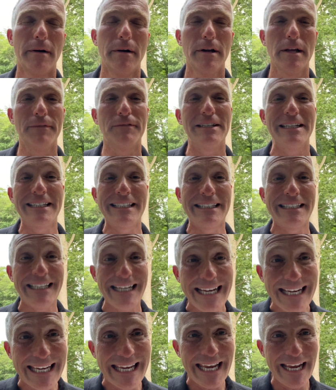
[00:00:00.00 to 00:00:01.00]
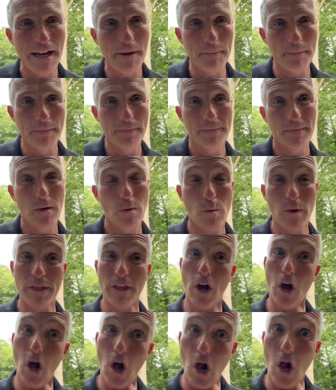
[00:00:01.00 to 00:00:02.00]
You have to seek him with
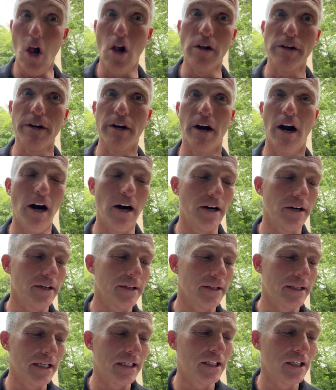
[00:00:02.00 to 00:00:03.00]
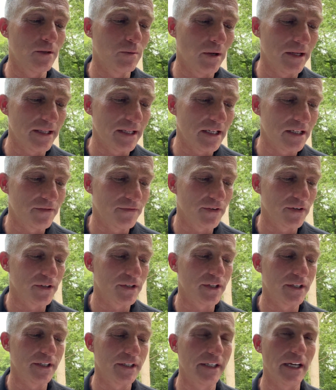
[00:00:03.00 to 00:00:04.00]
all your heart. This is what these
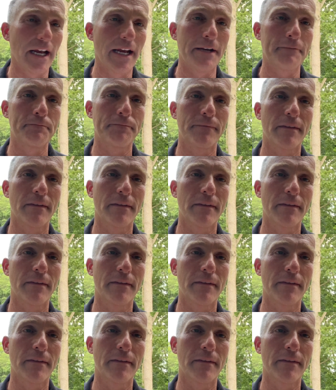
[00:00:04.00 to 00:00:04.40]
verses say.